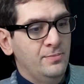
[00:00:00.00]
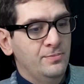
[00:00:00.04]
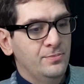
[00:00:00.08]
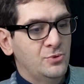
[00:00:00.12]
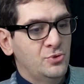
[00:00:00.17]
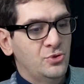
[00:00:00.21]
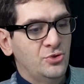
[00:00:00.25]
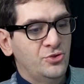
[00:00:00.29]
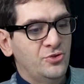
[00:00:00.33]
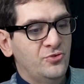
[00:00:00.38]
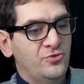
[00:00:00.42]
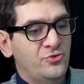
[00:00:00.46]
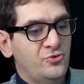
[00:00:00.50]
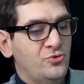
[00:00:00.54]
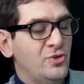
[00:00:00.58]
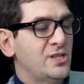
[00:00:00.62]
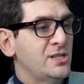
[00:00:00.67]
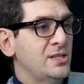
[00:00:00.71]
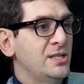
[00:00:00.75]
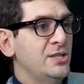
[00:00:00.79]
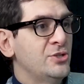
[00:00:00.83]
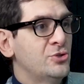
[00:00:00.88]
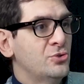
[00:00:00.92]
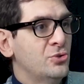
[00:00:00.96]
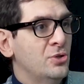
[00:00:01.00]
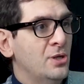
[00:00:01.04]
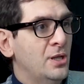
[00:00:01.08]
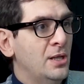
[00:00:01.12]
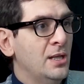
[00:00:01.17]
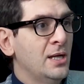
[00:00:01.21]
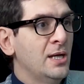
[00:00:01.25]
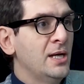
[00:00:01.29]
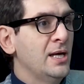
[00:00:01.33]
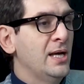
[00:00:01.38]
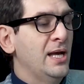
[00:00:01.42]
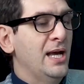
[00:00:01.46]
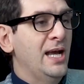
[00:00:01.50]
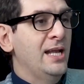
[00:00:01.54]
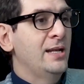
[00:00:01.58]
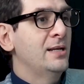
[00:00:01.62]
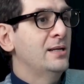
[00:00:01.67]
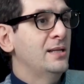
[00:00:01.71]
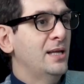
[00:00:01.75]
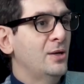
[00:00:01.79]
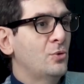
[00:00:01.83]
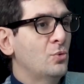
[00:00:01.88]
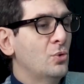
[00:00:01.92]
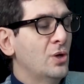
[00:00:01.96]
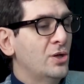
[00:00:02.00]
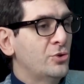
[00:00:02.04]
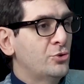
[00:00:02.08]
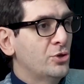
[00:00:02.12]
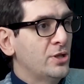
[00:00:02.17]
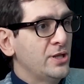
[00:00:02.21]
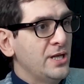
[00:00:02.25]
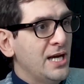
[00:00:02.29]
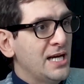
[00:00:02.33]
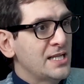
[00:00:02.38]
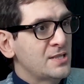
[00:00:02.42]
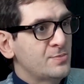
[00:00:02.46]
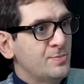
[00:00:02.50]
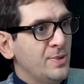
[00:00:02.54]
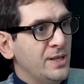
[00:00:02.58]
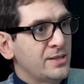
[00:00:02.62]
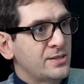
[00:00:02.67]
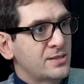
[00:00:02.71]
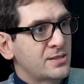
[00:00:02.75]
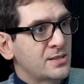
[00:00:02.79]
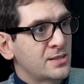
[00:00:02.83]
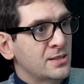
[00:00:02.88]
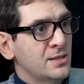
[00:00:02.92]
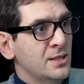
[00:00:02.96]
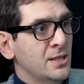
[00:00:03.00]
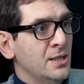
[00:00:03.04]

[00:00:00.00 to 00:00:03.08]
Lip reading: sort of translational and regulatory aspects